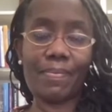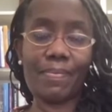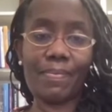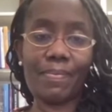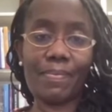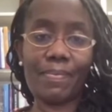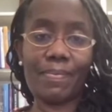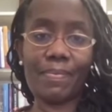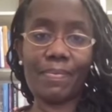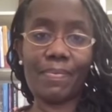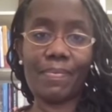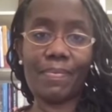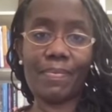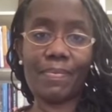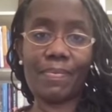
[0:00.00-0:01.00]

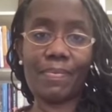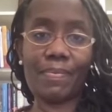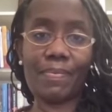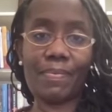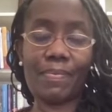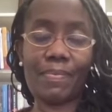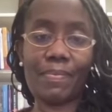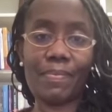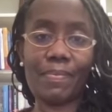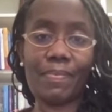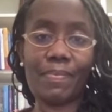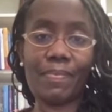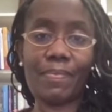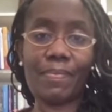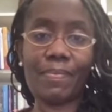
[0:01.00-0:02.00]

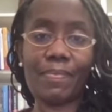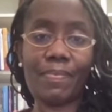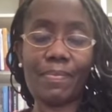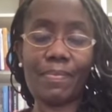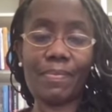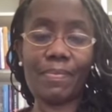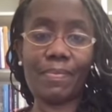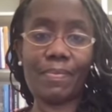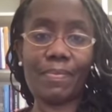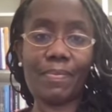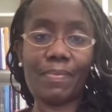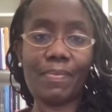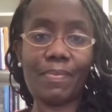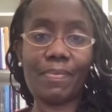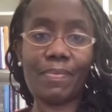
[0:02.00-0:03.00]

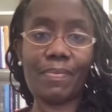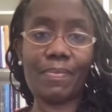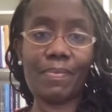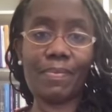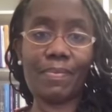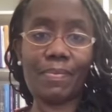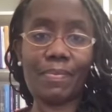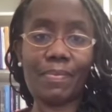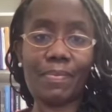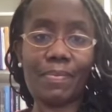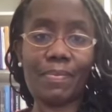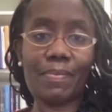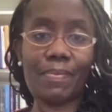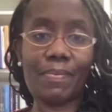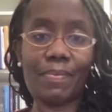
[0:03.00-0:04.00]

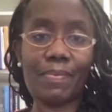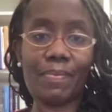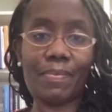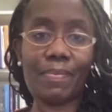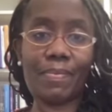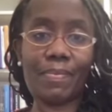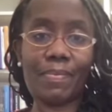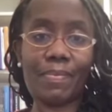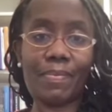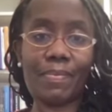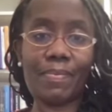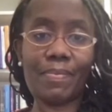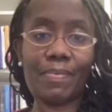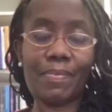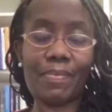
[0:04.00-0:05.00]

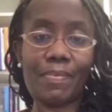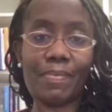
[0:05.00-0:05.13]
This person isn't speaking.